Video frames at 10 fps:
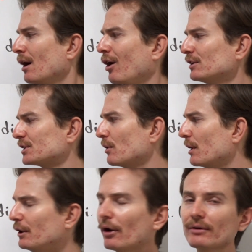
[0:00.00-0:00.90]
Also,
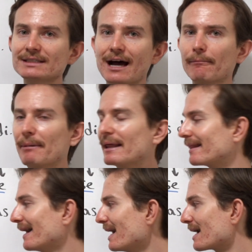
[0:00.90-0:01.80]
notice how
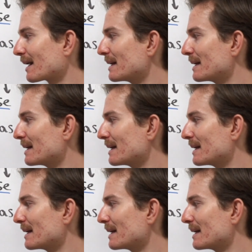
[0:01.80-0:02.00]
vender